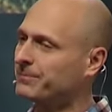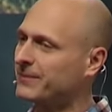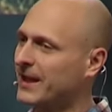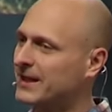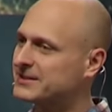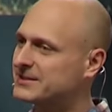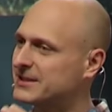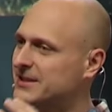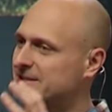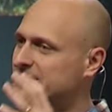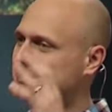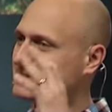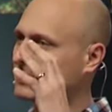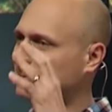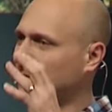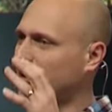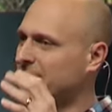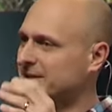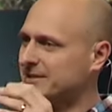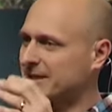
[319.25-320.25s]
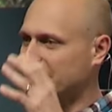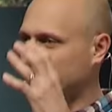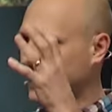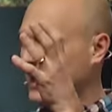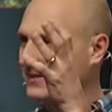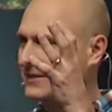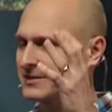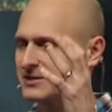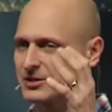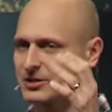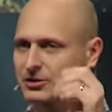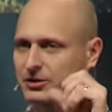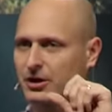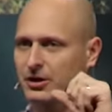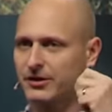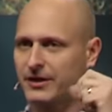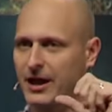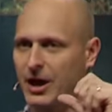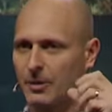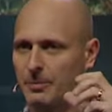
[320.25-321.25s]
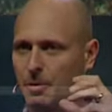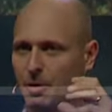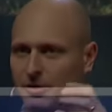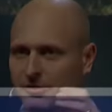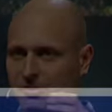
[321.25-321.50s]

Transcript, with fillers: It's this symbol. I say, yeah, this is clearly the airport